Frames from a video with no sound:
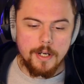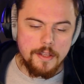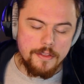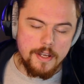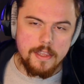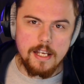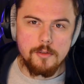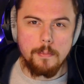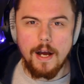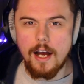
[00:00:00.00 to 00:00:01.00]
But I think
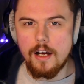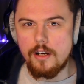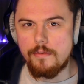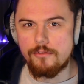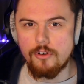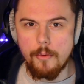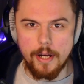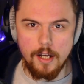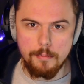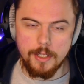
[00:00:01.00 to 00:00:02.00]
that's part of
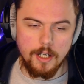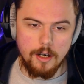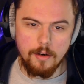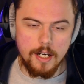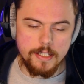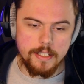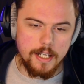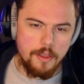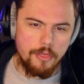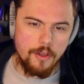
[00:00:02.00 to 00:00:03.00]
growing up. You know, I did
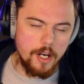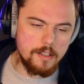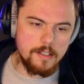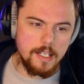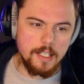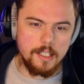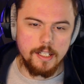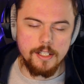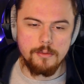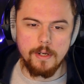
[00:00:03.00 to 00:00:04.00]
hit 30
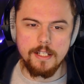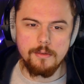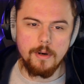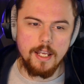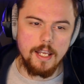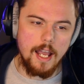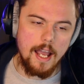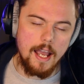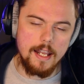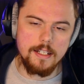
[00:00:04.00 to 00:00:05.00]
in 2020
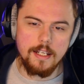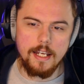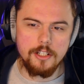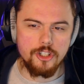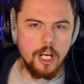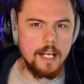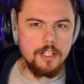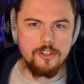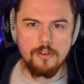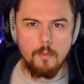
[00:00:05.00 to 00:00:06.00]
and it
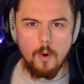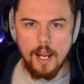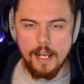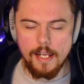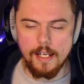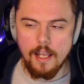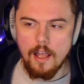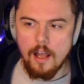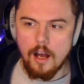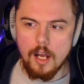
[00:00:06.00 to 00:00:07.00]
changed the way
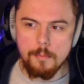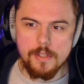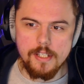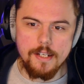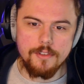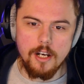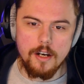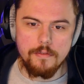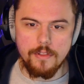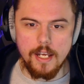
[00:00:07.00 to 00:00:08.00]
I perceived a
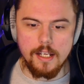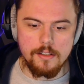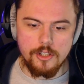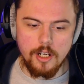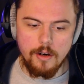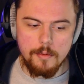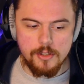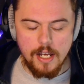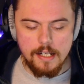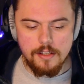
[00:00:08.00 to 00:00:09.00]
lot of things. You know, I'm
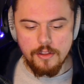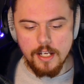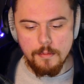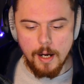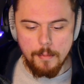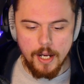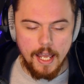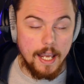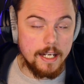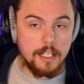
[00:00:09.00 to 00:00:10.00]
starting to think about my
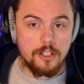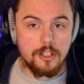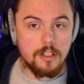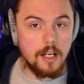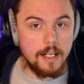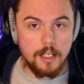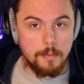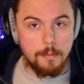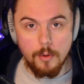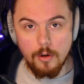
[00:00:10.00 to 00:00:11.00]
age a little
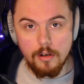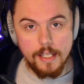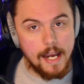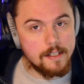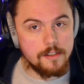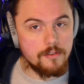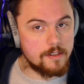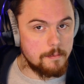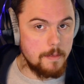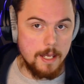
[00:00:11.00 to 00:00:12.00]
bit more. Yes, there
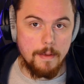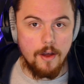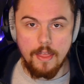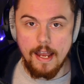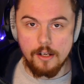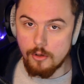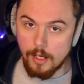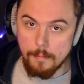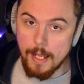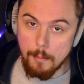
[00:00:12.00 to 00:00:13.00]
is a meme out there
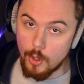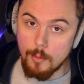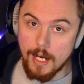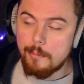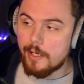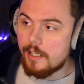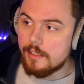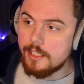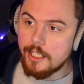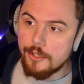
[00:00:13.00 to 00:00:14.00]
calling me a boomer,
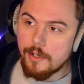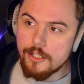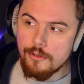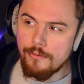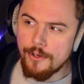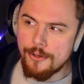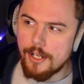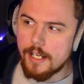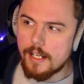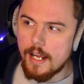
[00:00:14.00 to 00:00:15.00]
but you know, I do feel
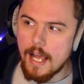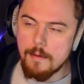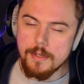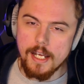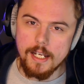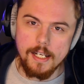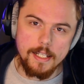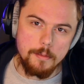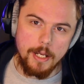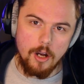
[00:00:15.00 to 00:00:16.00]
like I am getting a
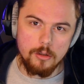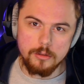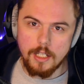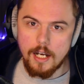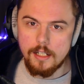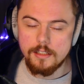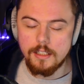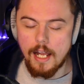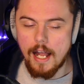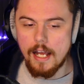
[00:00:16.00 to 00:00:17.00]
little bit older
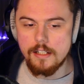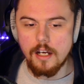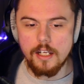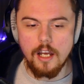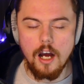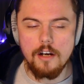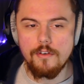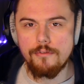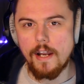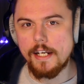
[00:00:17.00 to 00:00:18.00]
and I can't
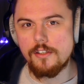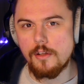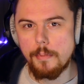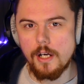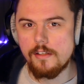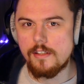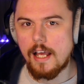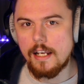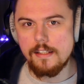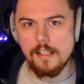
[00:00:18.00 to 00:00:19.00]
reflect the
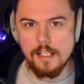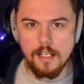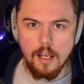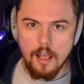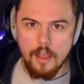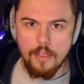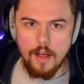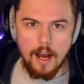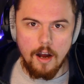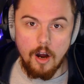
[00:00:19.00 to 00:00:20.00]
personality
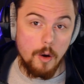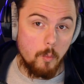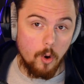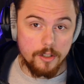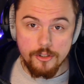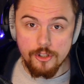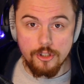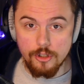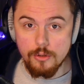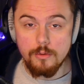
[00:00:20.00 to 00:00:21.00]
that I want to
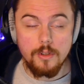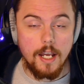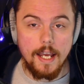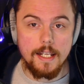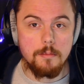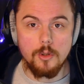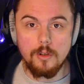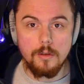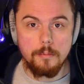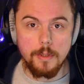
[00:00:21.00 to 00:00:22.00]
do
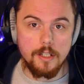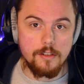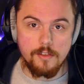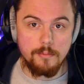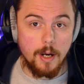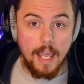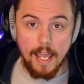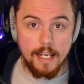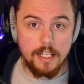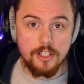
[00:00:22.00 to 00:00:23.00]
anymore because of my
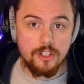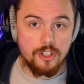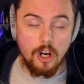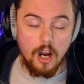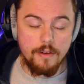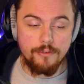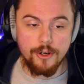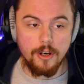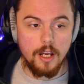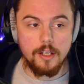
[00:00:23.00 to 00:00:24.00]
age. I
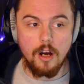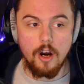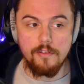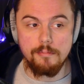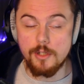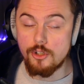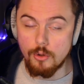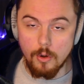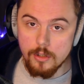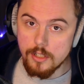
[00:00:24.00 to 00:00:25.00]
feel like I've
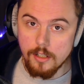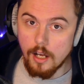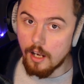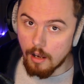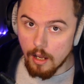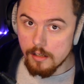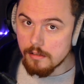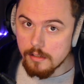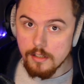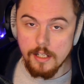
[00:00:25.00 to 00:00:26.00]
matured a
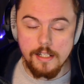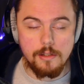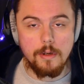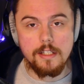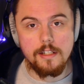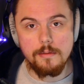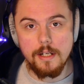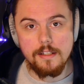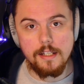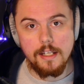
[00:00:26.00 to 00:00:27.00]
lot in
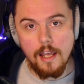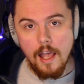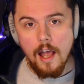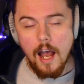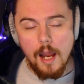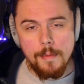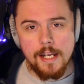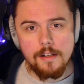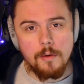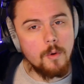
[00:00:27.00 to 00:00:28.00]
2020. I
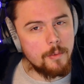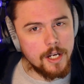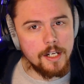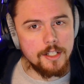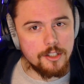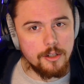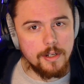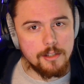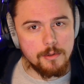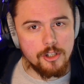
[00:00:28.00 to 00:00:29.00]
mean, what we're going to do
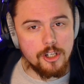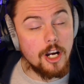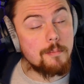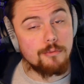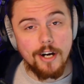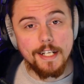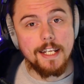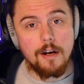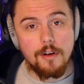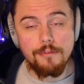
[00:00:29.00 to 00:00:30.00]
is we're just going to break
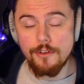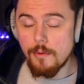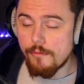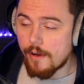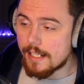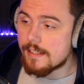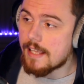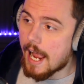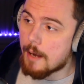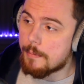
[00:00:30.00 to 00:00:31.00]
down a few events
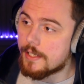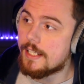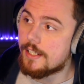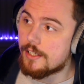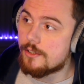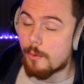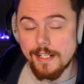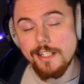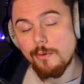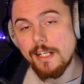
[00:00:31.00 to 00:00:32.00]
that happened in
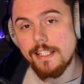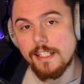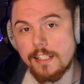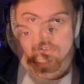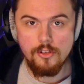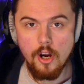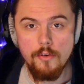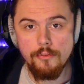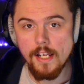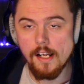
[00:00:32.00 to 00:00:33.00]
2020. So
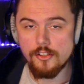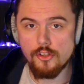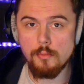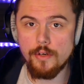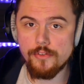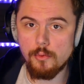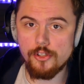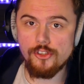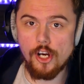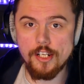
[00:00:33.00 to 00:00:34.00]
hopefully I'll just move to one
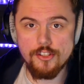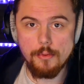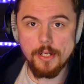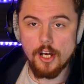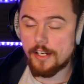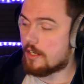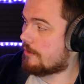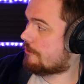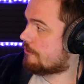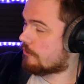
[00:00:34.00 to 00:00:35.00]
side so we got
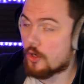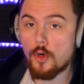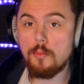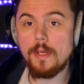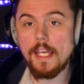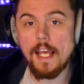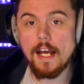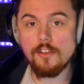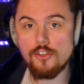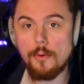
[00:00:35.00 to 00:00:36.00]
enough room
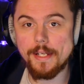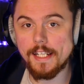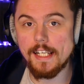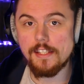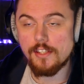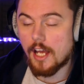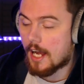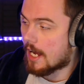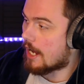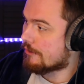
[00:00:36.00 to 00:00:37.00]
here so we can list a